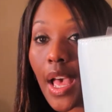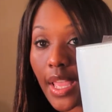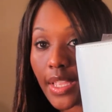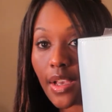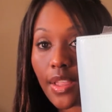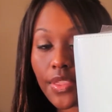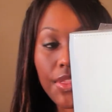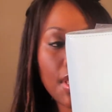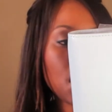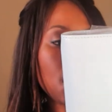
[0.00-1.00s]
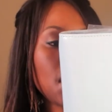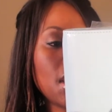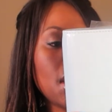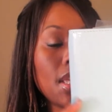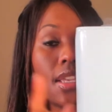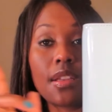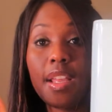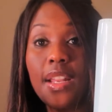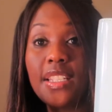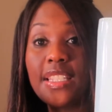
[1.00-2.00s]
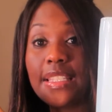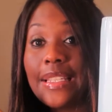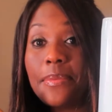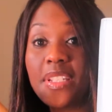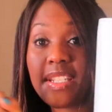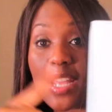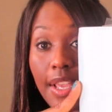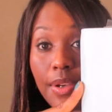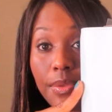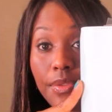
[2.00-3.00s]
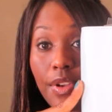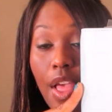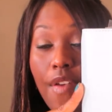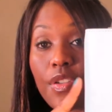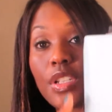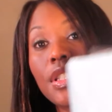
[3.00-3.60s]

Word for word: I got the, and I slimmed down for